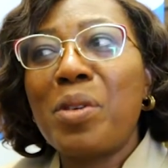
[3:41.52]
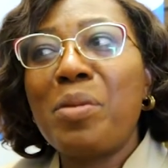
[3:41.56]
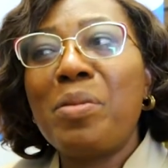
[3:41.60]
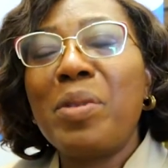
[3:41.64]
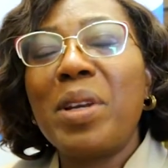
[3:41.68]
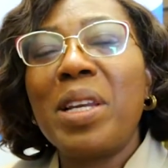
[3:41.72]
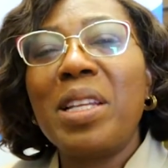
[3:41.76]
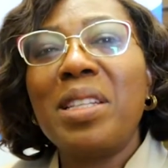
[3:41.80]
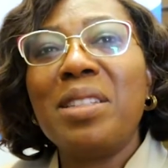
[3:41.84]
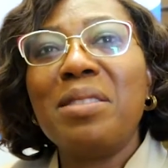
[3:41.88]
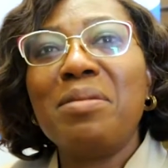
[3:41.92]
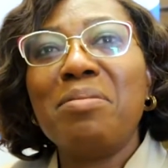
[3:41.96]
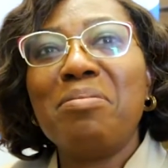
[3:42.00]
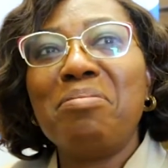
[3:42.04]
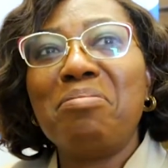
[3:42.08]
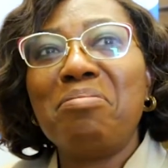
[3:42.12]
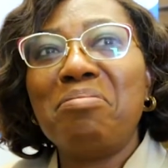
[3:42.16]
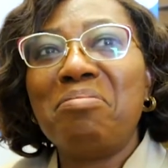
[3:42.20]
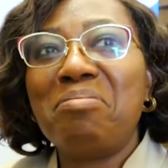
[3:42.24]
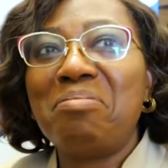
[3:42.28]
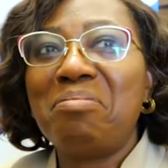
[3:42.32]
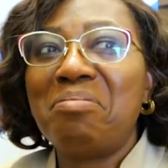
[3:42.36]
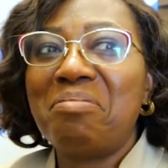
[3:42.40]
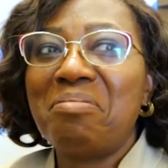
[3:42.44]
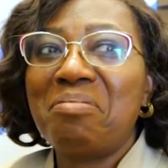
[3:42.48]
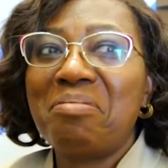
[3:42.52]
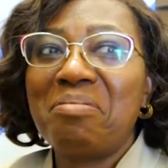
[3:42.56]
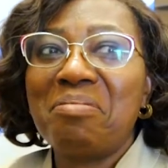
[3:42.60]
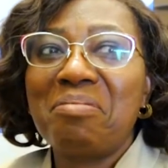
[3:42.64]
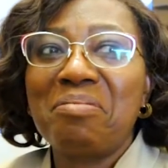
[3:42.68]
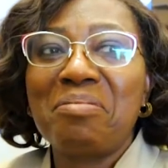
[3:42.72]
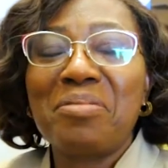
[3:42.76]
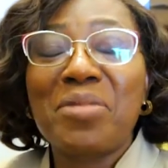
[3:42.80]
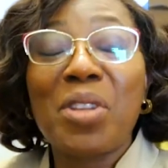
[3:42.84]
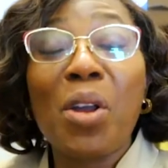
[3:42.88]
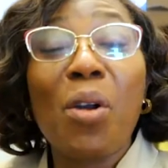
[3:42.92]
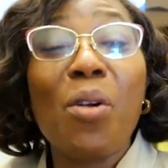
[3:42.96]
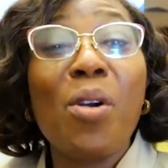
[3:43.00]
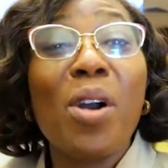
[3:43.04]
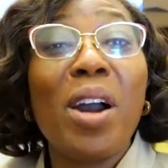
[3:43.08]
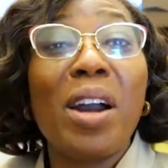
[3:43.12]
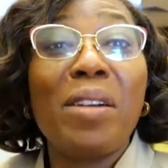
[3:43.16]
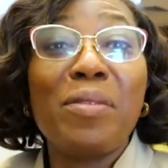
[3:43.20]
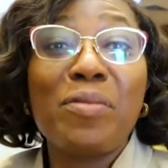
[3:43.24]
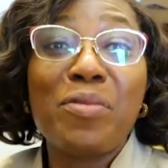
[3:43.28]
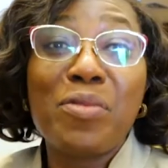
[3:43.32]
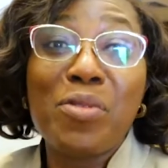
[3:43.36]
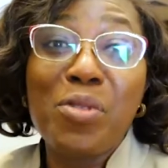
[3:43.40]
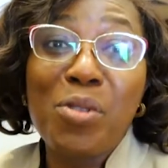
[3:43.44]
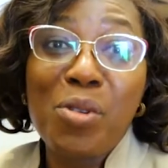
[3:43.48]
been to
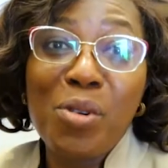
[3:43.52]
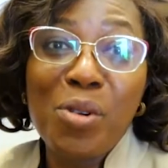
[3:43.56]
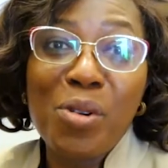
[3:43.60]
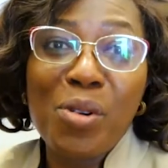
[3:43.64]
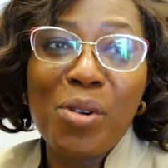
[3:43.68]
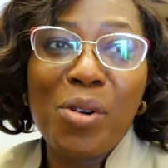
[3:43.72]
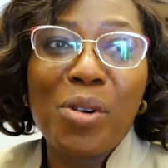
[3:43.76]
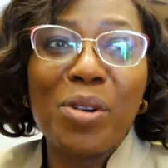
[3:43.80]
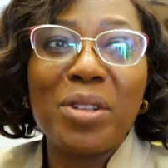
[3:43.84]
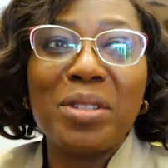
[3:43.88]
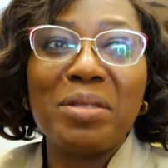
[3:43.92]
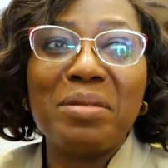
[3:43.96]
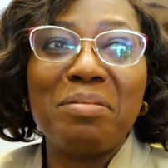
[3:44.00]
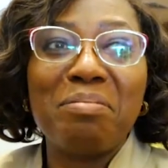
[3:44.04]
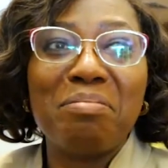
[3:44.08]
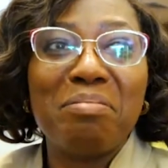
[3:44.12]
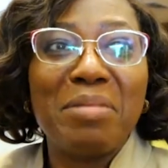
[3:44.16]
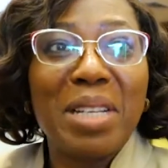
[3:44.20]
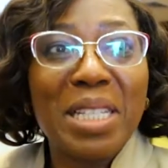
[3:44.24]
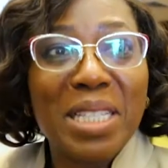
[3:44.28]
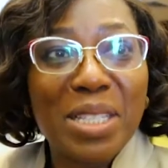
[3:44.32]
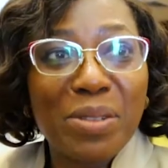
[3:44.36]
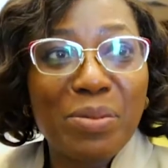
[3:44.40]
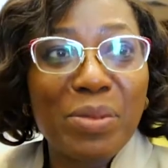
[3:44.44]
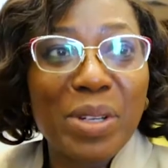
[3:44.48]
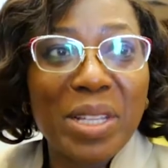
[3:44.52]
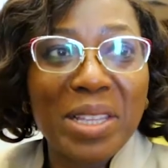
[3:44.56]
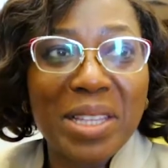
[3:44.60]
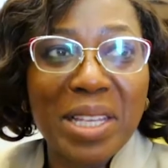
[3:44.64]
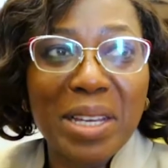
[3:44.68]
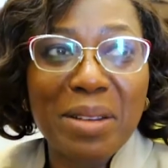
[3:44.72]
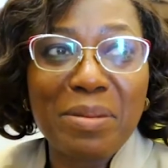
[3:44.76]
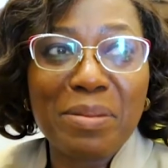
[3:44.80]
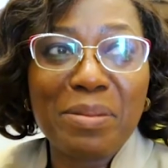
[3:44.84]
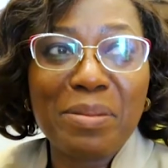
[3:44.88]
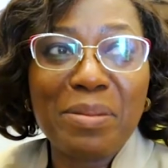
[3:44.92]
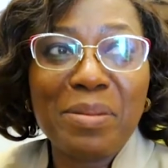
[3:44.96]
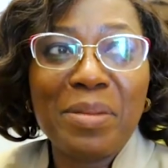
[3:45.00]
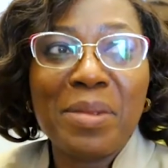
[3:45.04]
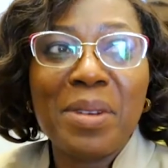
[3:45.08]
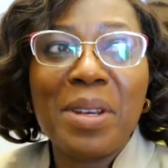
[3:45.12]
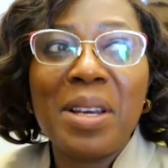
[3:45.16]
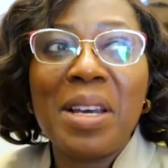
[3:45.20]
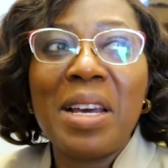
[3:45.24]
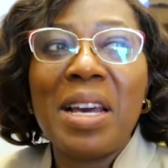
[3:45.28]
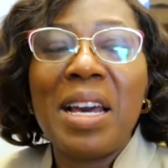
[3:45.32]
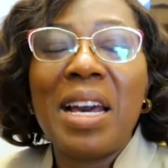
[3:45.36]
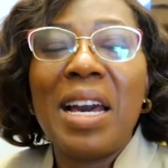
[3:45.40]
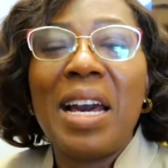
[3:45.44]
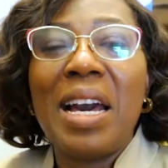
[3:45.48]
and fro on meeting with them
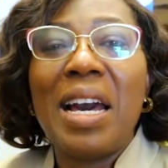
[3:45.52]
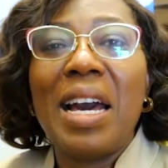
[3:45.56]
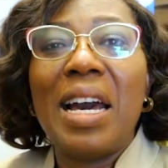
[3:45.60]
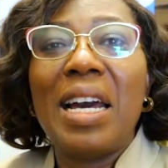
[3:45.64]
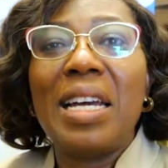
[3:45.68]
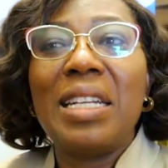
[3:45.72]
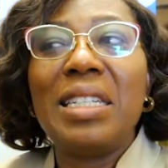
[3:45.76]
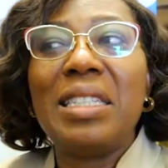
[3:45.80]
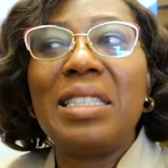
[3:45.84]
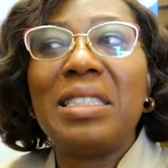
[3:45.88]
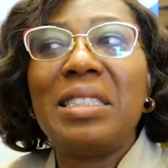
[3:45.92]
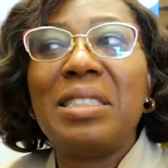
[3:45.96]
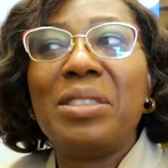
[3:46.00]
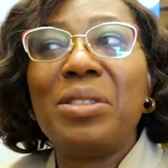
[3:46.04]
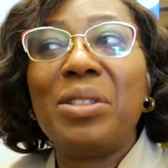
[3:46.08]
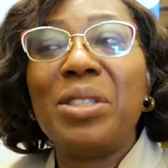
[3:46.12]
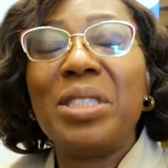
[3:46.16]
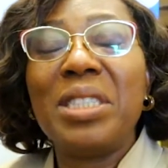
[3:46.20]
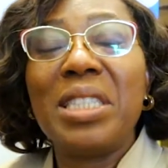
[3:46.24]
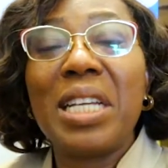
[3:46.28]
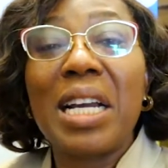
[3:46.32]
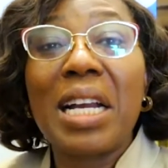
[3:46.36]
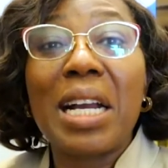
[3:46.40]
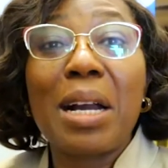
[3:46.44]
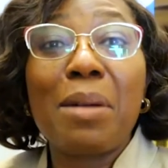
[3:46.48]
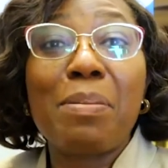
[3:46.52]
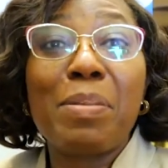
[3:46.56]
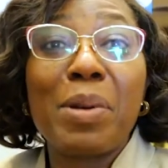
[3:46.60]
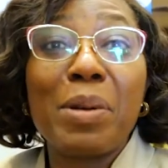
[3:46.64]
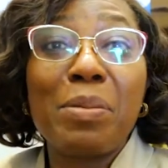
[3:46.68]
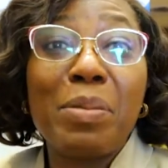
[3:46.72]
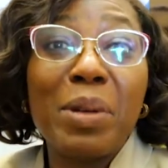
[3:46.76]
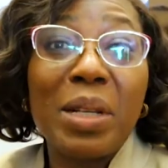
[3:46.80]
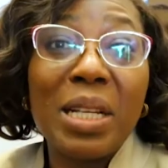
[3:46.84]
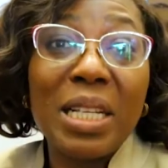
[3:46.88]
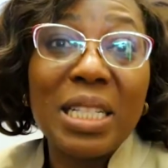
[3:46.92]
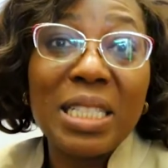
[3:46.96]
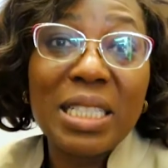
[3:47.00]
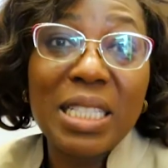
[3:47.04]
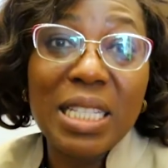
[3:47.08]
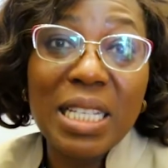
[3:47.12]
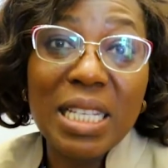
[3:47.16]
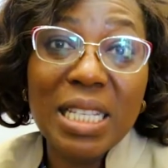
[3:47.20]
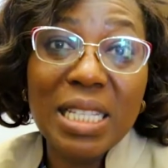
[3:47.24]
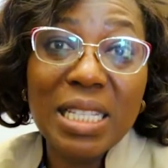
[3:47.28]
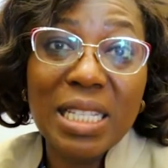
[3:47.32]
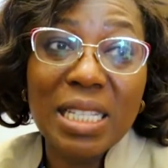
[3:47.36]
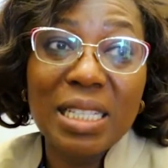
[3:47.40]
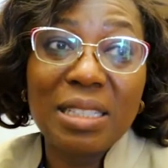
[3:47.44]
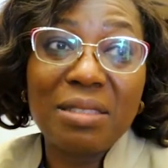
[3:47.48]
and knowing their
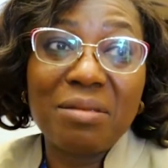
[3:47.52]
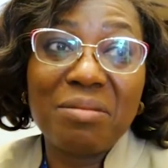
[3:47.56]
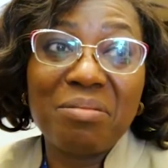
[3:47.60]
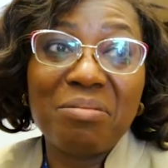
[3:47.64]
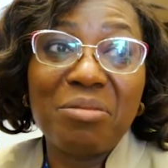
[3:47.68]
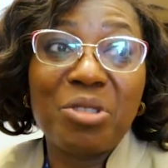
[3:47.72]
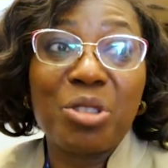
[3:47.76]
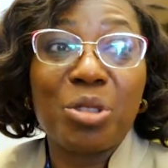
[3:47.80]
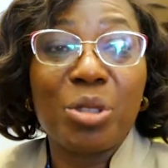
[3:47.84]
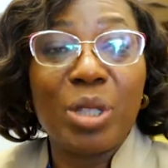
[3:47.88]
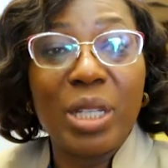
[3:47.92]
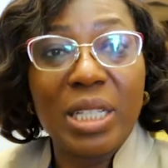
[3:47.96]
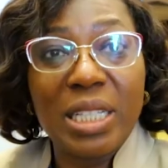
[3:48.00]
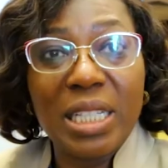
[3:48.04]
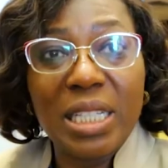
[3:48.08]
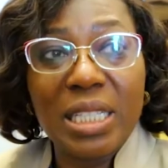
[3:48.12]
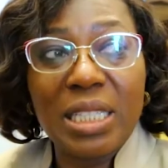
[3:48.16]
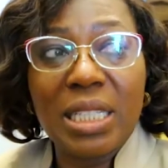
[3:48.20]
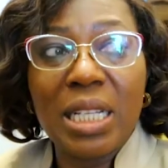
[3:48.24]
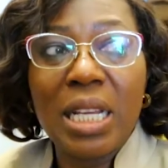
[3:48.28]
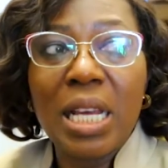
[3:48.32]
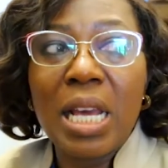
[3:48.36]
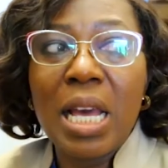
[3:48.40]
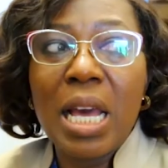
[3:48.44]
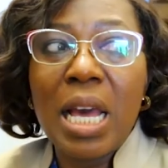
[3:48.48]
capabilities in training.